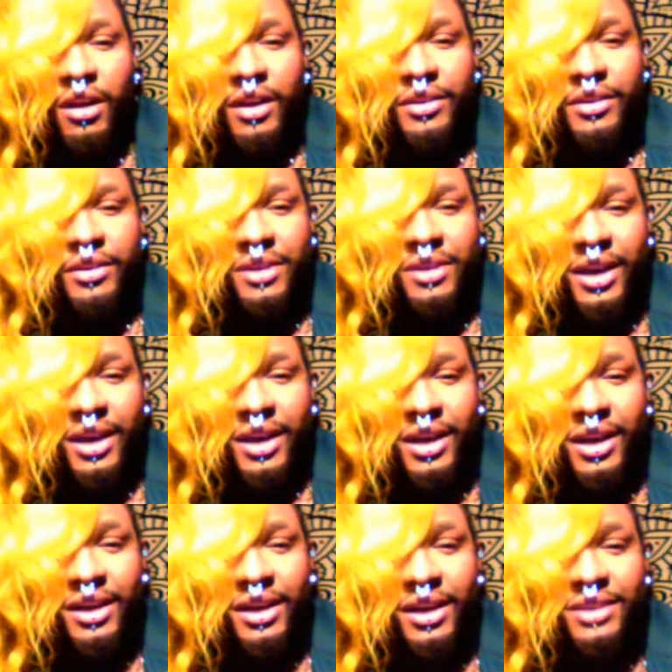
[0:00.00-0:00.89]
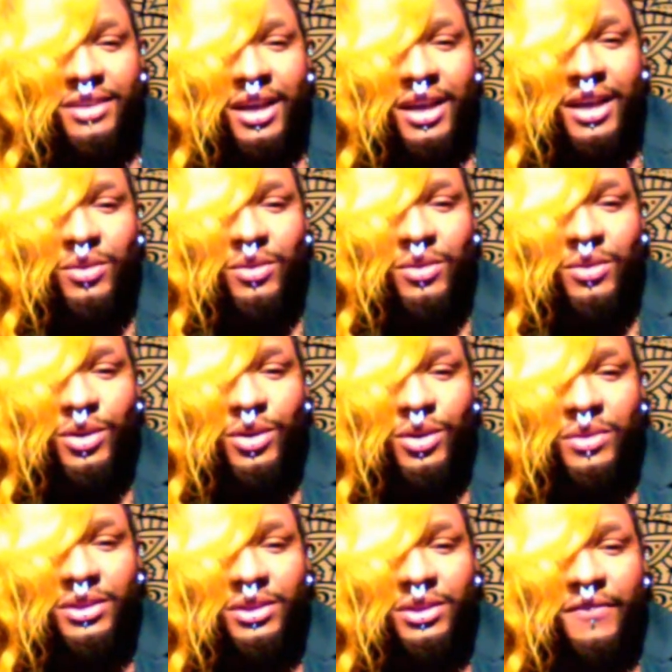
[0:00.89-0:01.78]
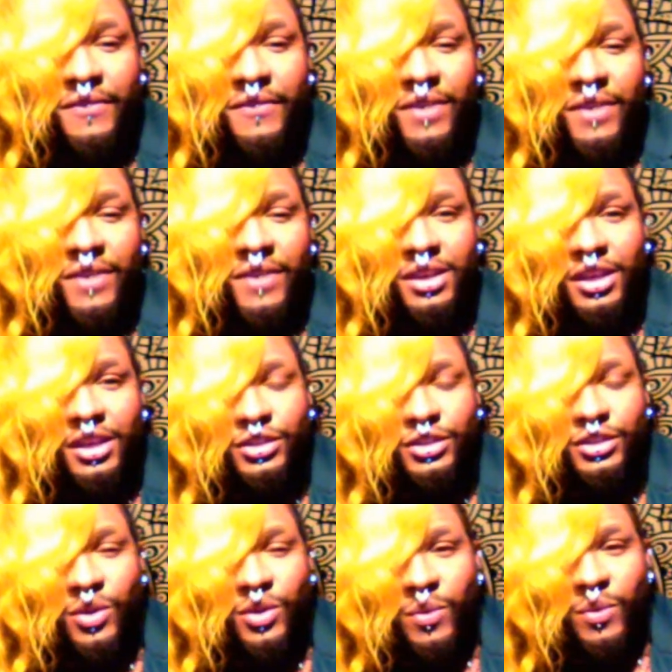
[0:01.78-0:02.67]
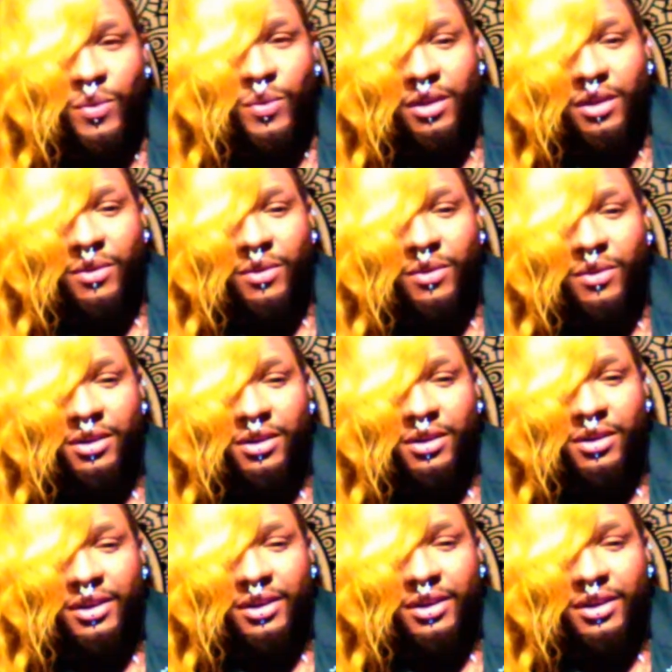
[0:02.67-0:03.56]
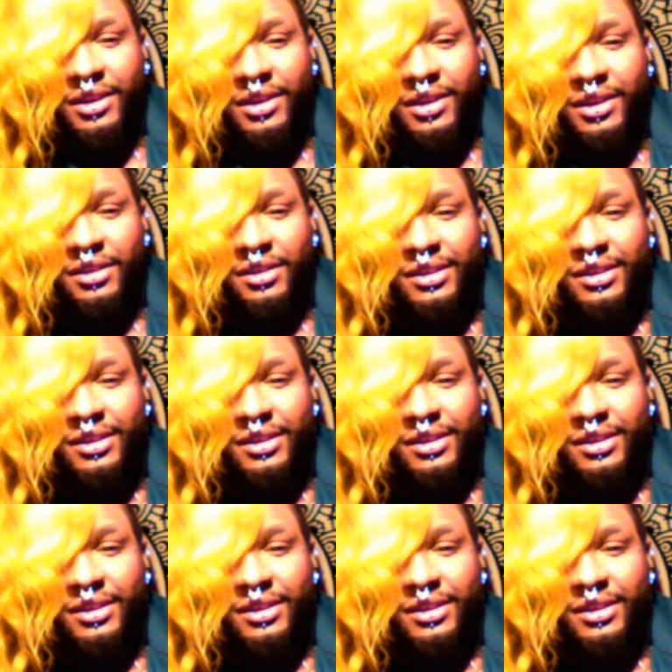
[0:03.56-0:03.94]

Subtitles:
guys. I don't know what the fuck is going on.